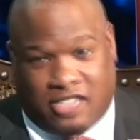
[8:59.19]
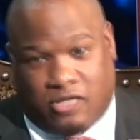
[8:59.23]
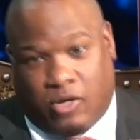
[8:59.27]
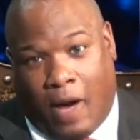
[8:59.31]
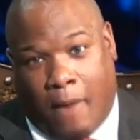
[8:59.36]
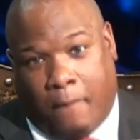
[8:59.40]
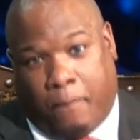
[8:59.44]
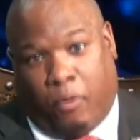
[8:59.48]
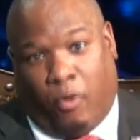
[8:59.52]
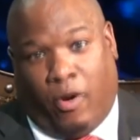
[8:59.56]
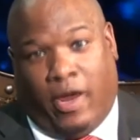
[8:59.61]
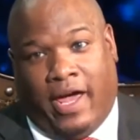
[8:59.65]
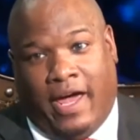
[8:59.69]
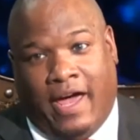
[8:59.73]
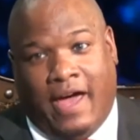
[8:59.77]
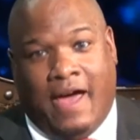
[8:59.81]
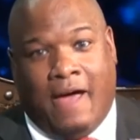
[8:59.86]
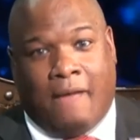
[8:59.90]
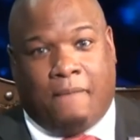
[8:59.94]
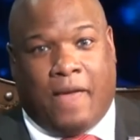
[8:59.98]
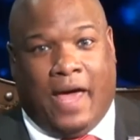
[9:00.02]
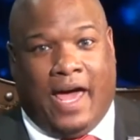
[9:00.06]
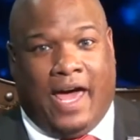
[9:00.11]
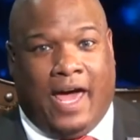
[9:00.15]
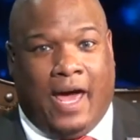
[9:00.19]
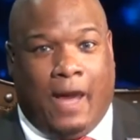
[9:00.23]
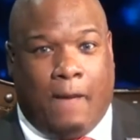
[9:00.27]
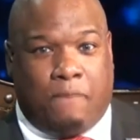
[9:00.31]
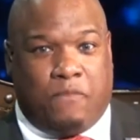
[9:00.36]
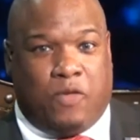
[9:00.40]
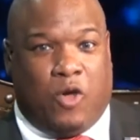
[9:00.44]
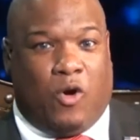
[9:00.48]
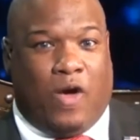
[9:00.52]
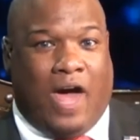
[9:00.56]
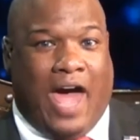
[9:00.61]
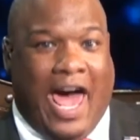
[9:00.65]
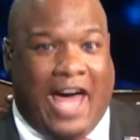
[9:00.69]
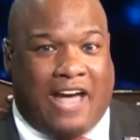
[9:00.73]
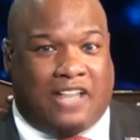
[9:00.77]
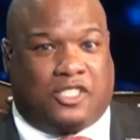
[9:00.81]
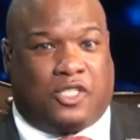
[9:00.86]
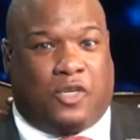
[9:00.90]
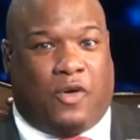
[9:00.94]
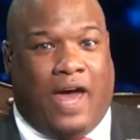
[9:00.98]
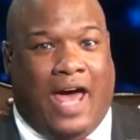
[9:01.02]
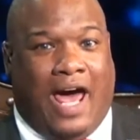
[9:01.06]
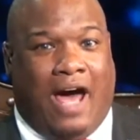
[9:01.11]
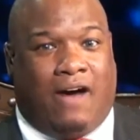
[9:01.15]
So I pray that helped your
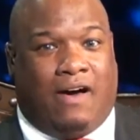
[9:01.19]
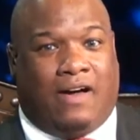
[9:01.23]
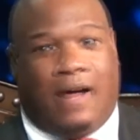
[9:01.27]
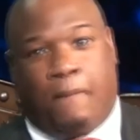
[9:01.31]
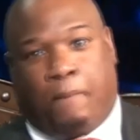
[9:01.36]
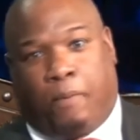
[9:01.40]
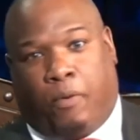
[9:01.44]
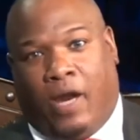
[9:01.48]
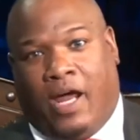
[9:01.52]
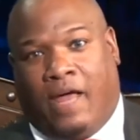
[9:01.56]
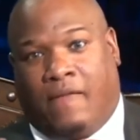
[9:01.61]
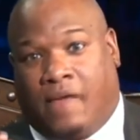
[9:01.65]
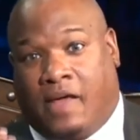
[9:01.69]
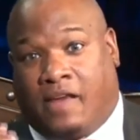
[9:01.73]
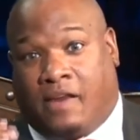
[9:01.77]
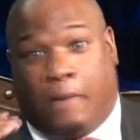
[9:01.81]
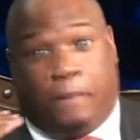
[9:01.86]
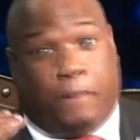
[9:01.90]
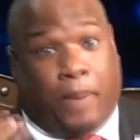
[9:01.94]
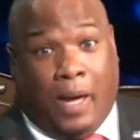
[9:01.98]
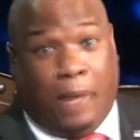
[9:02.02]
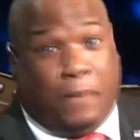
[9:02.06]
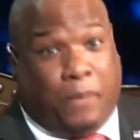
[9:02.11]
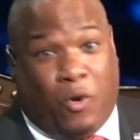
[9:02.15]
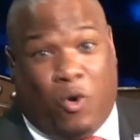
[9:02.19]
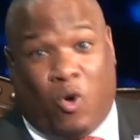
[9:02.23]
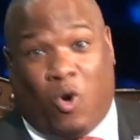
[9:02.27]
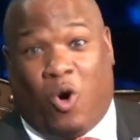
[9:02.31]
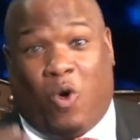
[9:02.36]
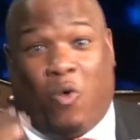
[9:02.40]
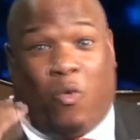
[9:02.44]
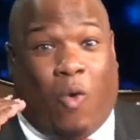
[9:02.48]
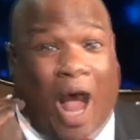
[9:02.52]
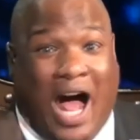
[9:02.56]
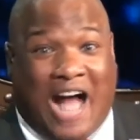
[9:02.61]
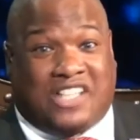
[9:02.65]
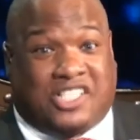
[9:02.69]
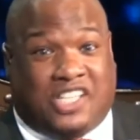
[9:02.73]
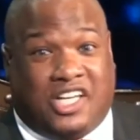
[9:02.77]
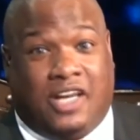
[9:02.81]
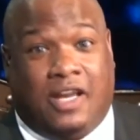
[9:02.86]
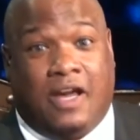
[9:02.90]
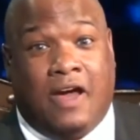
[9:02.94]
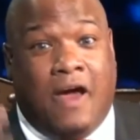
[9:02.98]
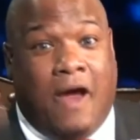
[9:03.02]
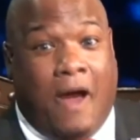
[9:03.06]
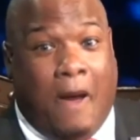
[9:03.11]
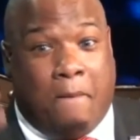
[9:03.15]
answer out. And I pray that the people who are
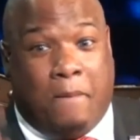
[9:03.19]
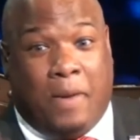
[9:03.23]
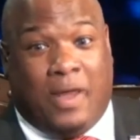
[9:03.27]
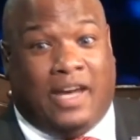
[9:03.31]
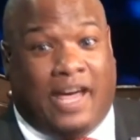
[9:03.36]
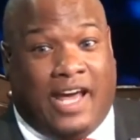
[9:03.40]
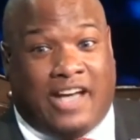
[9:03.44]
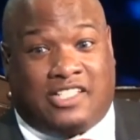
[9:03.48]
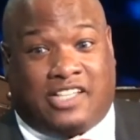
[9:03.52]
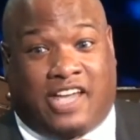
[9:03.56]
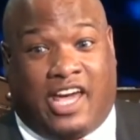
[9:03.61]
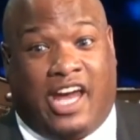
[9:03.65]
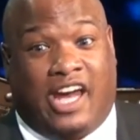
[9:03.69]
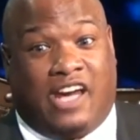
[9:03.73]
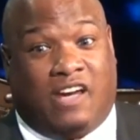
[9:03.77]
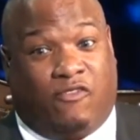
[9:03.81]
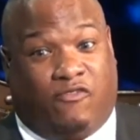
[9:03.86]
watching have been educated.